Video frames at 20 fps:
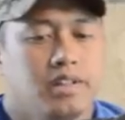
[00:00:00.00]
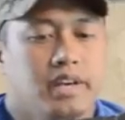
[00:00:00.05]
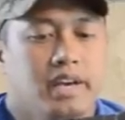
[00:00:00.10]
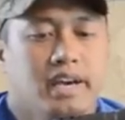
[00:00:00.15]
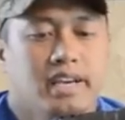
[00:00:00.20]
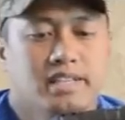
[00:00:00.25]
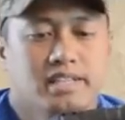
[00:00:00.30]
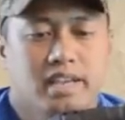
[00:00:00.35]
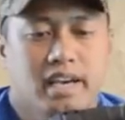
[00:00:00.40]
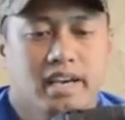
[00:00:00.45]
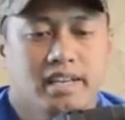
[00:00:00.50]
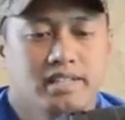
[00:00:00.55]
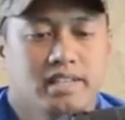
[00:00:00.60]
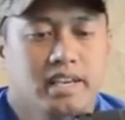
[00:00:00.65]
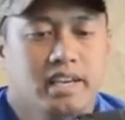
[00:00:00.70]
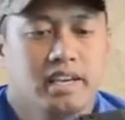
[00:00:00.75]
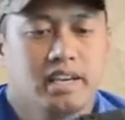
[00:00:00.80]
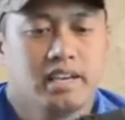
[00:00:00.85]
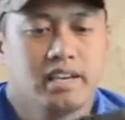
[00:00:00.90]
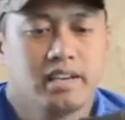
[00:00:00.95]
This has
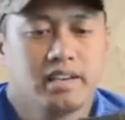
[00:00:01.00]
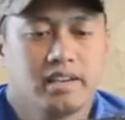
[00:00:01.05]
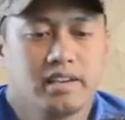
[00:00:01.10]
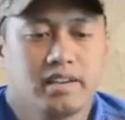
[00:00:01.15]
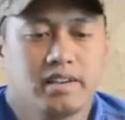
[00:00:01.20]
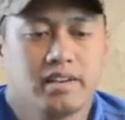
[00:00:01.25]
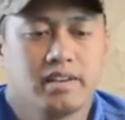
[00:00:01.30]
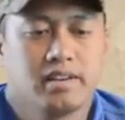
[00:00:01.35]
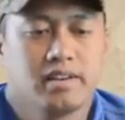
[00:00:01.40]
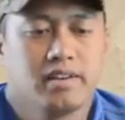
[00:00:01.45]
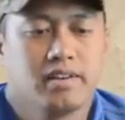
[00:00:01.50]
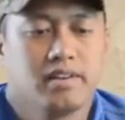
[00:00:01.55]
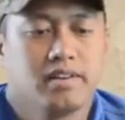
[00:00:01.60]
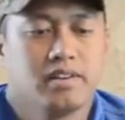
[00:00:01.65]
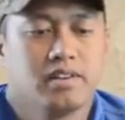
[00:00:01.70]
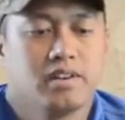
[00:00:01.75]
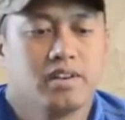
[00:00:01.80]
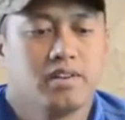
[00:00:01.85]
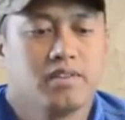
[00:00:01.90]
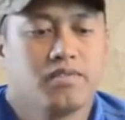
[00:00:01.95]
a
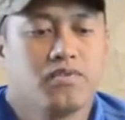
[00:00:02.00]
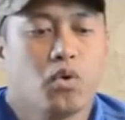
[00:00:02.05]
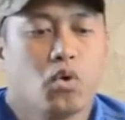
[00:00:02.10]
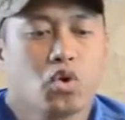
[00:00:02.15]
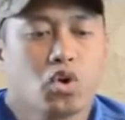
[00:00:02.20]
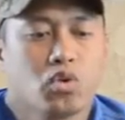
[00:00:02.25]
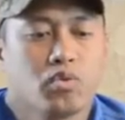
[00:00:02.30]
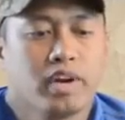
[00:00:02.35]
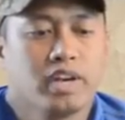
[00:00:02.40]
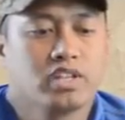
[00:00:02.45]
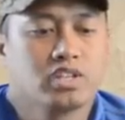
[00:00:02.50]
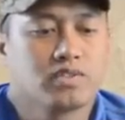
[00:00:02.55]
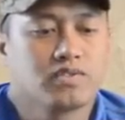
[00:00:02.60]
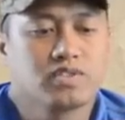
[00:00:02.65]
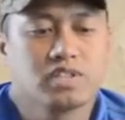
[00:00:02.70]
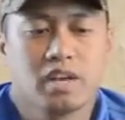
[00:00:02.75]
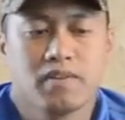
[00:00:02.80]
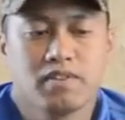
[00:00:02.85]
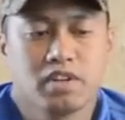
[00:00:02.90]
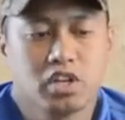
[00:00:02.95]
focal range of
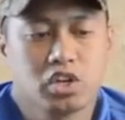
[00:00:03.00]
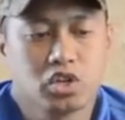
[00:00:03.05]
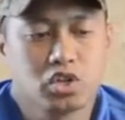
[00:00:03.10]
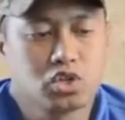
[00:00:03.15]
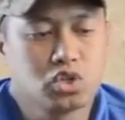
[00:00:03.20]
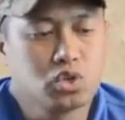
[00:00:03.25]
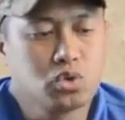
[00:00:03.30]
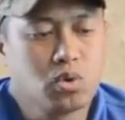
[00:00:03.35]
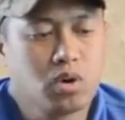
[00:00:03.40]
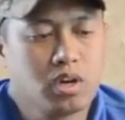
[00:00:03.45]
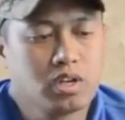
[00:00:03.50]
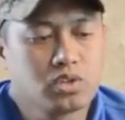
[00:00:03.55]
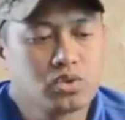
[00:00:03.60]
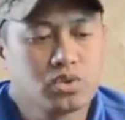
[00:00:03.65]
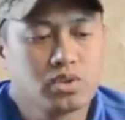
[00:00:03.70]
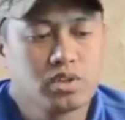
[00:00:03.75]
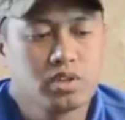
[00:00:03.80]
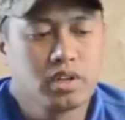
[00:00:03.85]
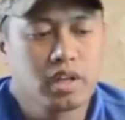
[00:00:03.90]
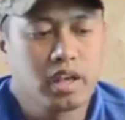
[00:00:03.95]
70 to
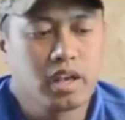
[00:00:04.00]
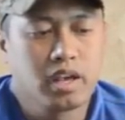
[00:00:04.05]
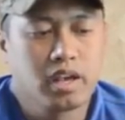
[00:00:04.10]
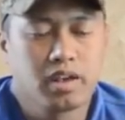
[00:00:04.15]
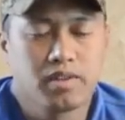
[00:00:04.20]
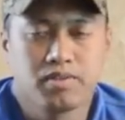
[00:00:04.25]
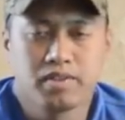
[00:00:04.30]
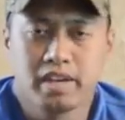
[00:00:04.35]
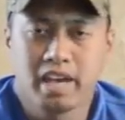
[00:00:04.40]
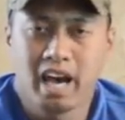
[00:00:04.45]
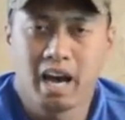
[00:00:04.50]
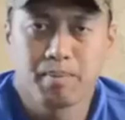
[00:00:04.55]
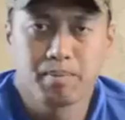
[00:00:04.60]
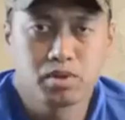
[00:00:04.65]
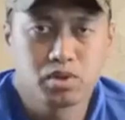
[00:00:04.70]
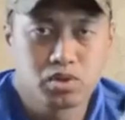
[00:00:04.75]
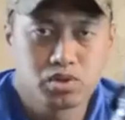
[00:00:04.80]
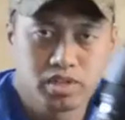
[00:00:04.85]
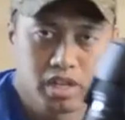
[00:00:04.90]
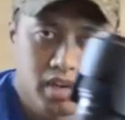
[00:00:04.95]
200, and the
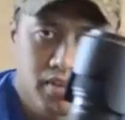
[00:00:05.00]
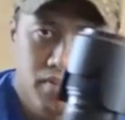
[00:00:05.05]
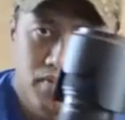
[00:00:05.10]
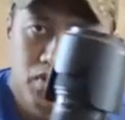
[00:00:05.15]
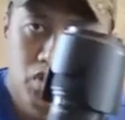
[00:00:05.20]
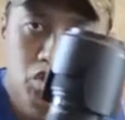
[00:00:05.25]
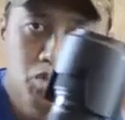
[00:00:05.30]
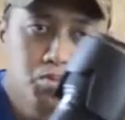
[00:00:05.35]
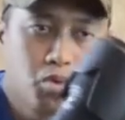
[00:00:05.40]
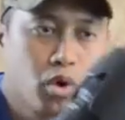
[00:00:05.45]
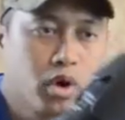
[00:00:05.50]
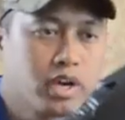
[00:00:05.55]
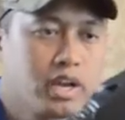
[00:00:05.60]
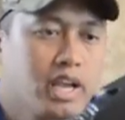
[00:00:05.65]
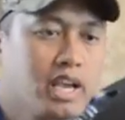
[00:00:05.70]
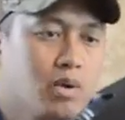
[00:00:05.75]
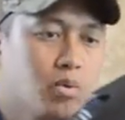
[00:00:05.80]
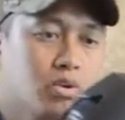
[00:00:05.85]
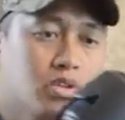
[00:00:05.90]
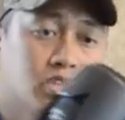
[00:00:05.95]
aperture is
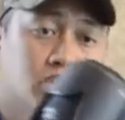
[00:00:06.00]
f2.8, which